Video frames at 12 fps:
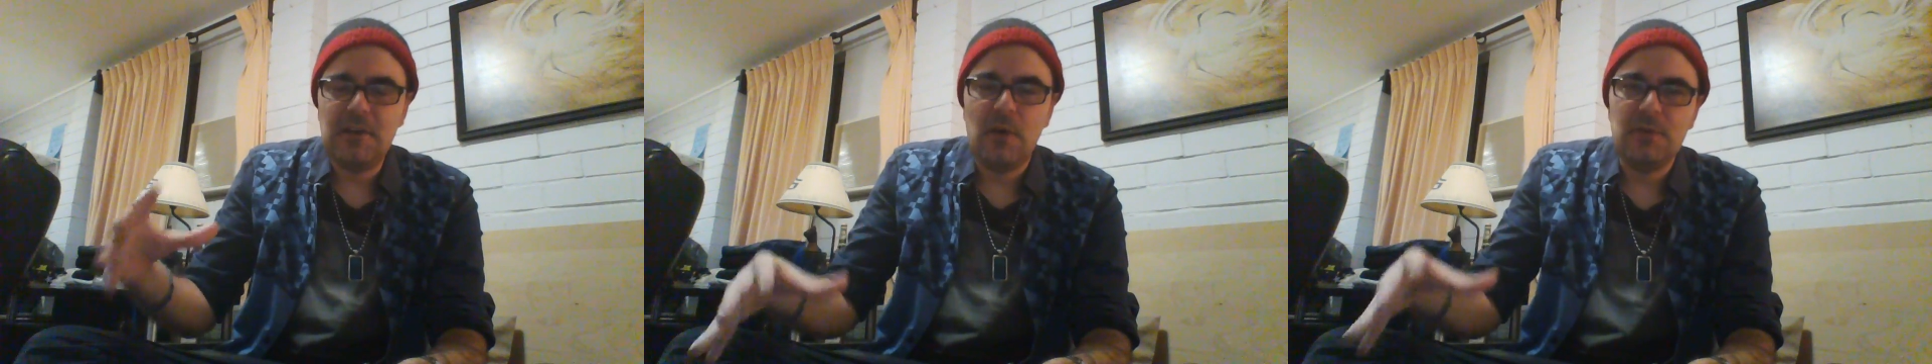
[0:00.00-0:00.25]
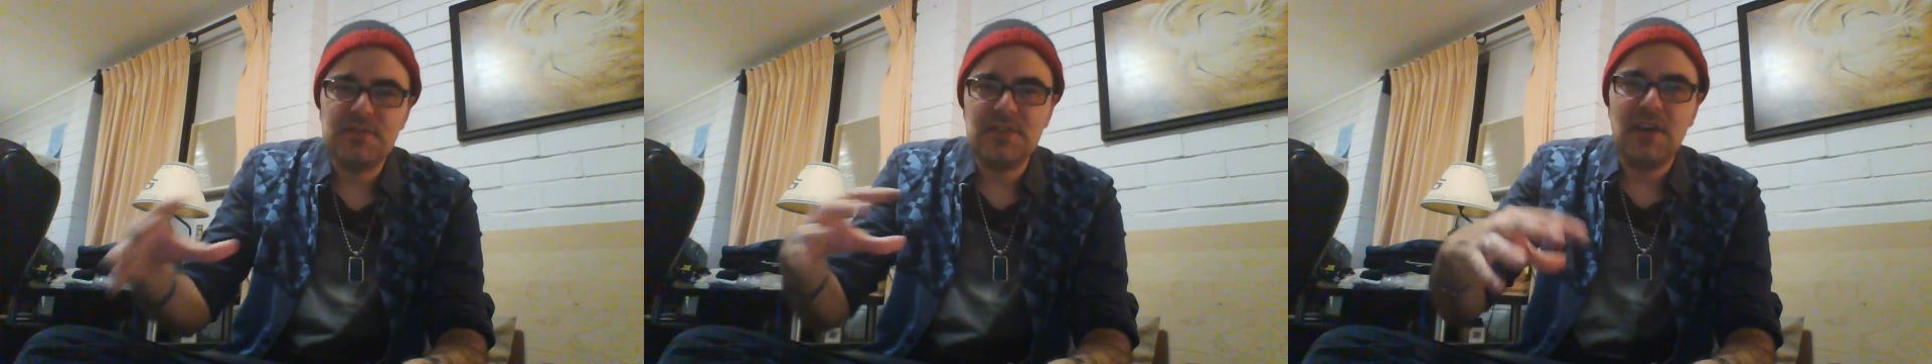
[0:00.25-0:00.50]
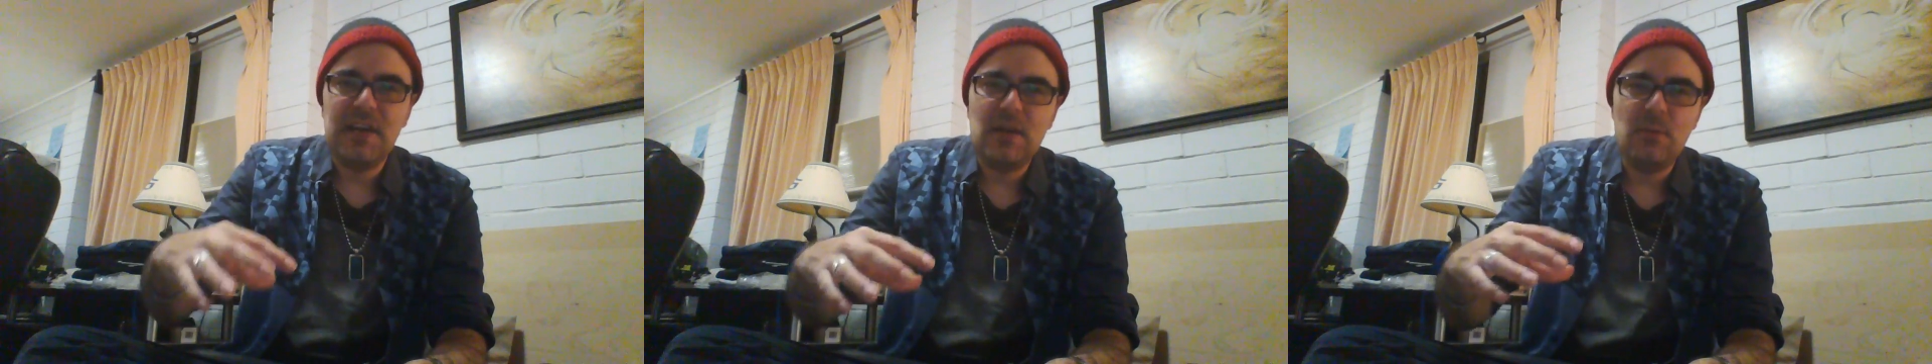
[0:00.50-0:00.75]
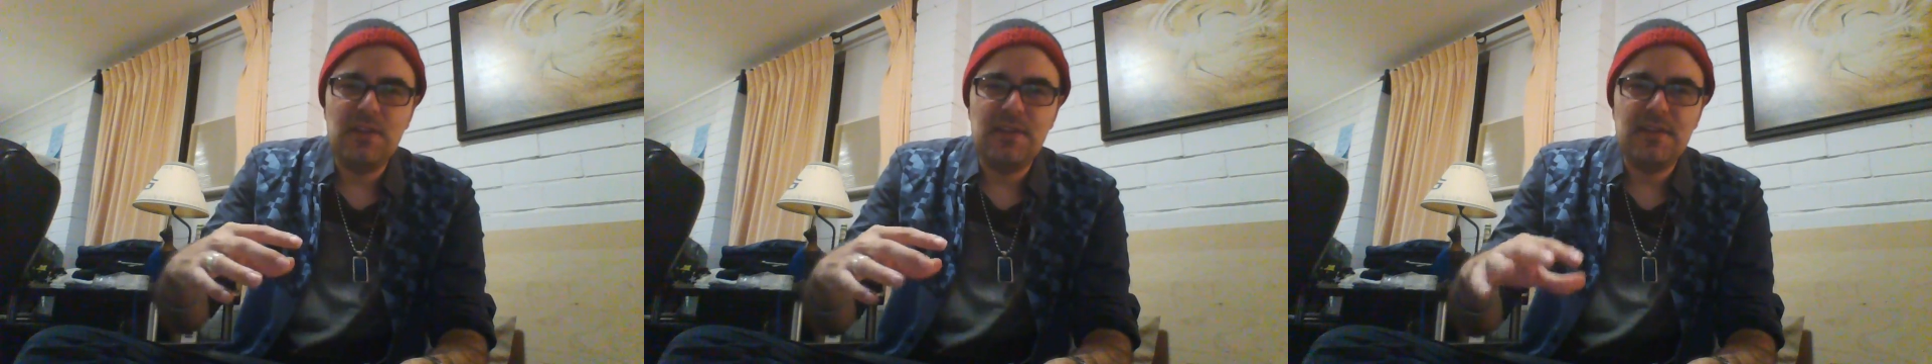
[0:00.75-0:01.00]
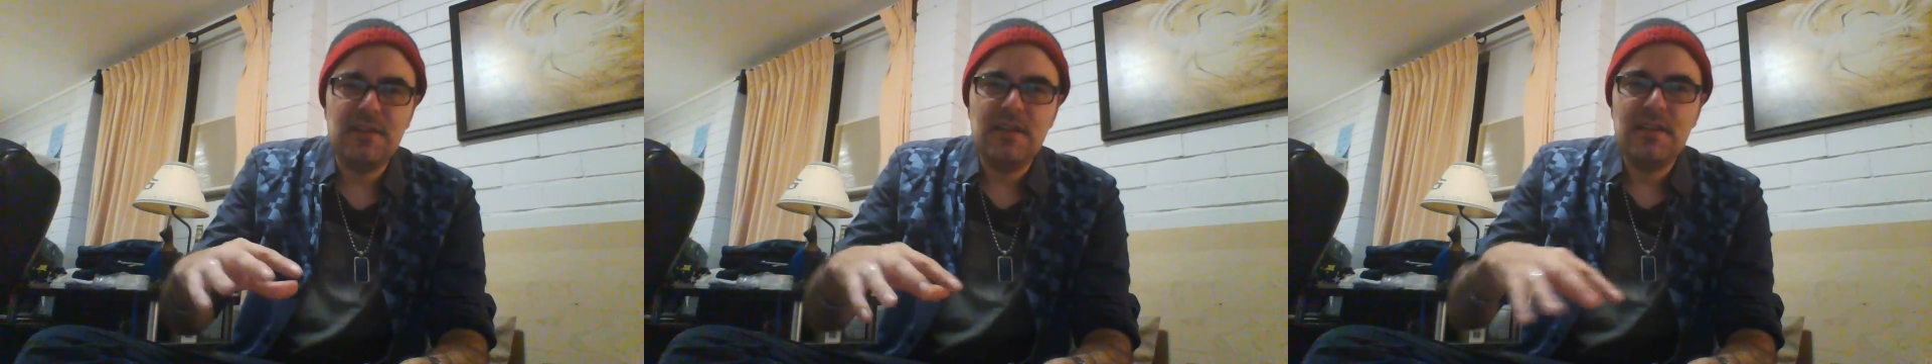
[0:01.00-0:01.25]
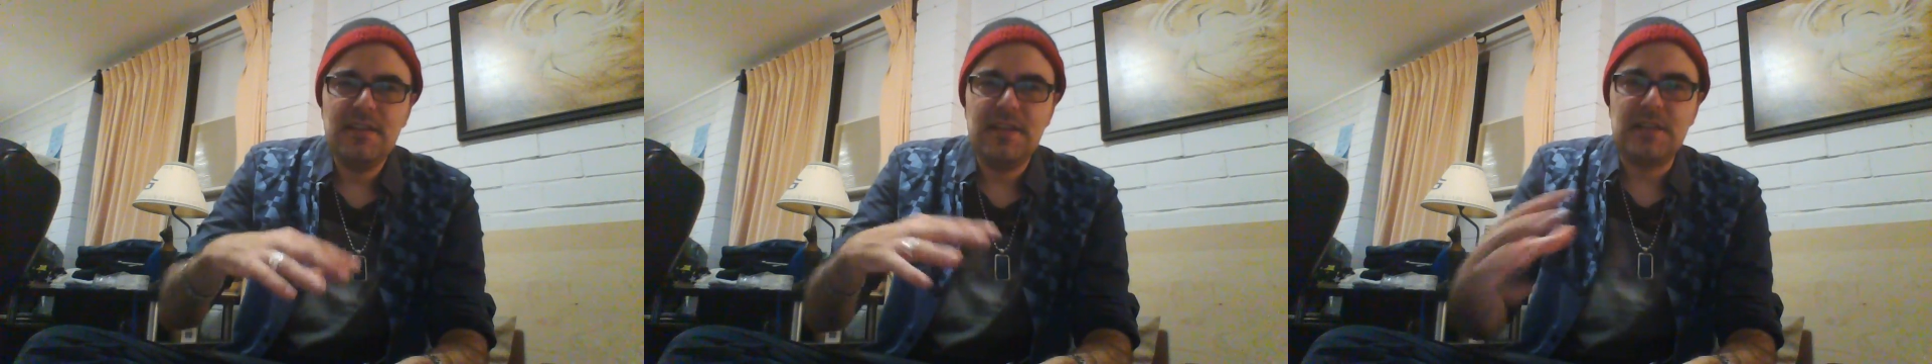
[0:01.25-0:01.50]
coinciding with
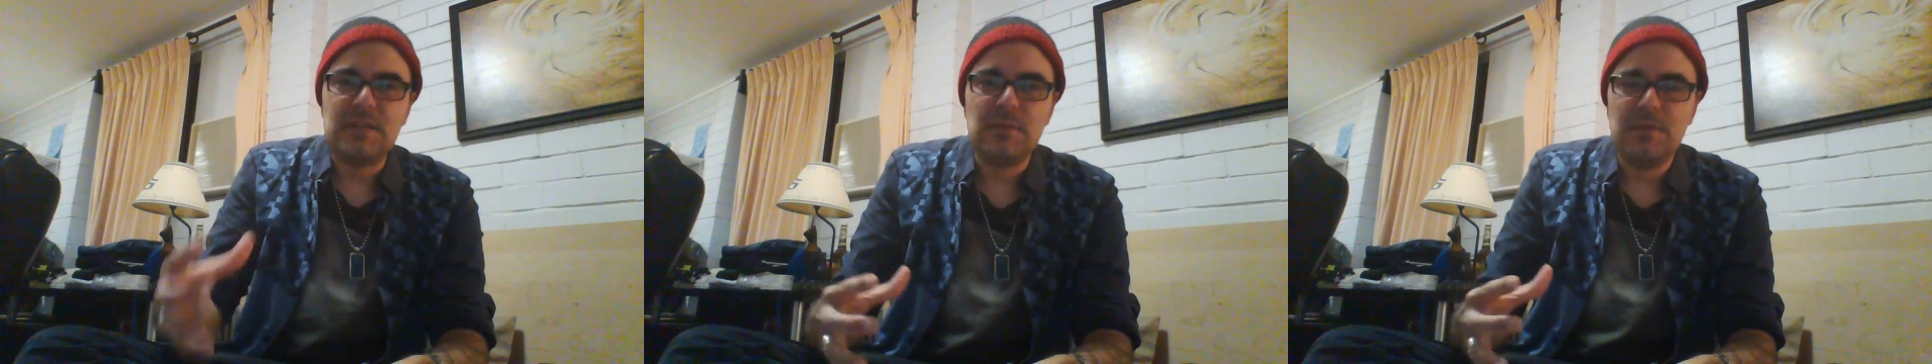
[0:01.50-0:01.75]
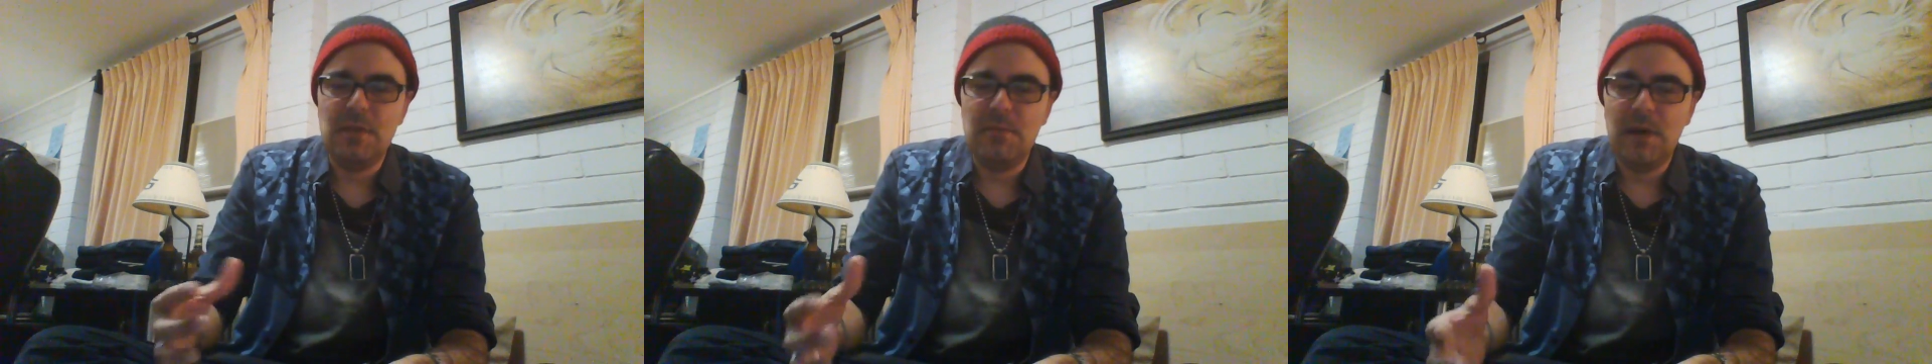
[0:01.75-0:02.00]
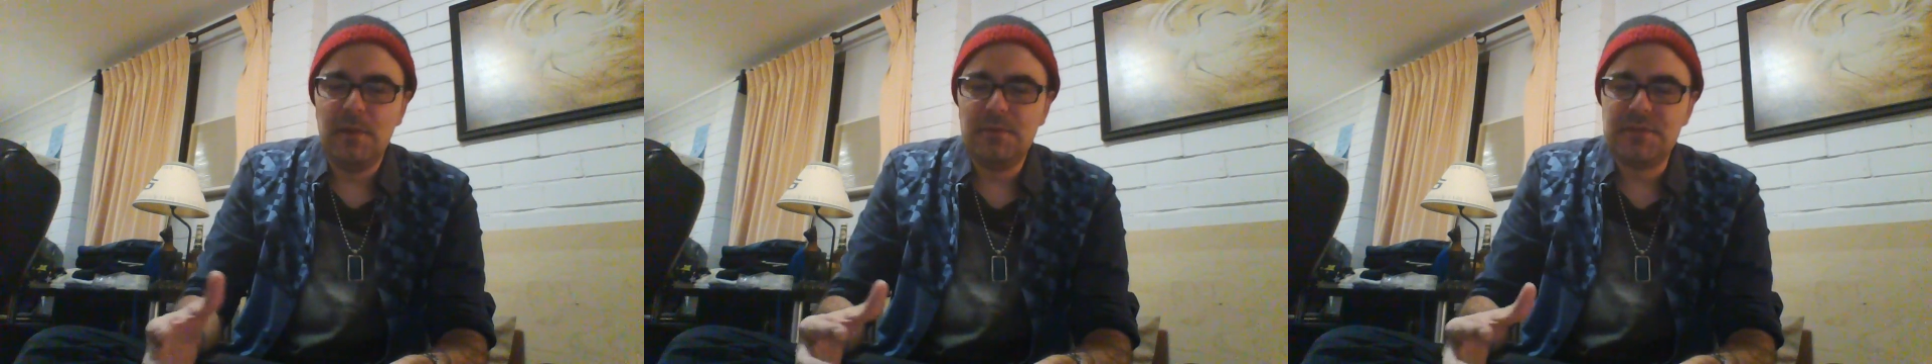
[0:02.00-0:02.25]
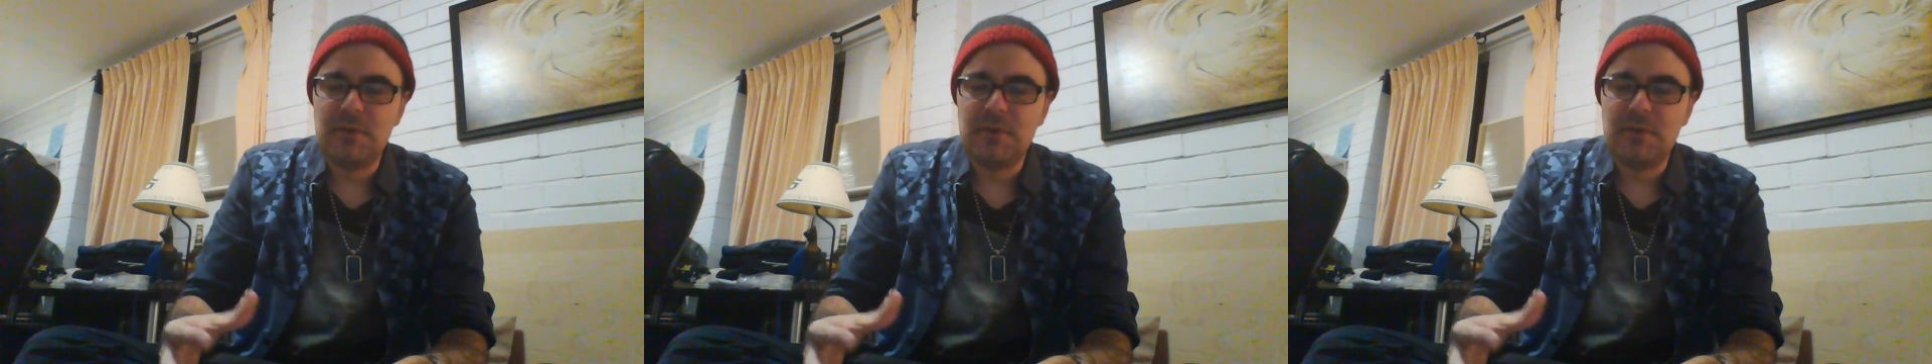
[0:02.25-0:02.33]
things that are in the Bible.